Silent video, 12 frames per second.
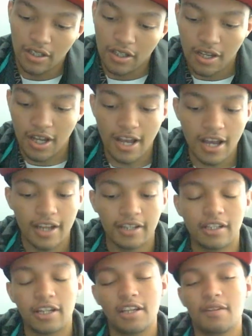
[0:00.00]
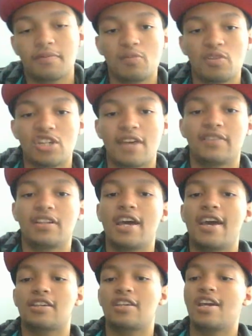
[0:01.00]
And then pretty much after
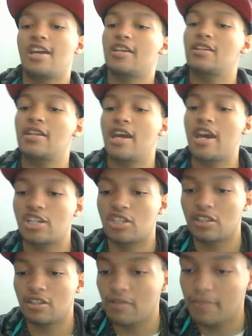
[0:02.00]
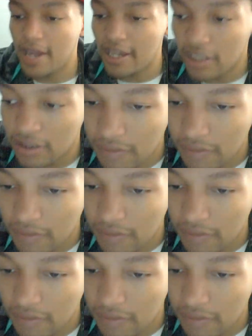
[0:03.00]
that, Kane and Ashley were back in the